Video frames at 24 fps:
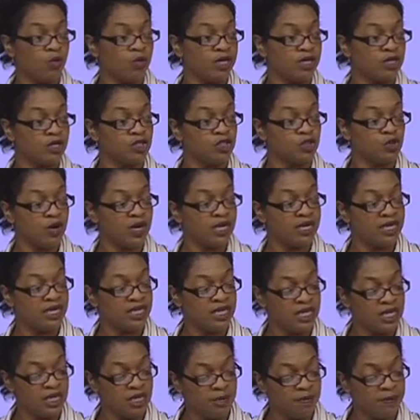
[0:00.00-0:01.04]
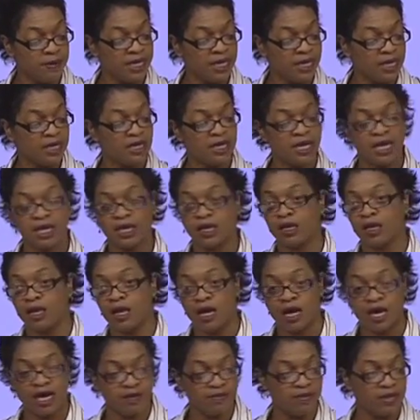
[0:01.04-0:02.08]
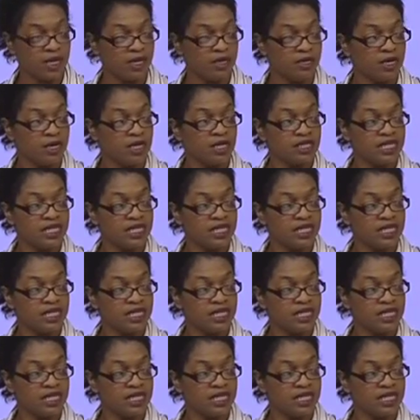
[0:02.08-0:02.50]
when you're trying to keep it in alignment.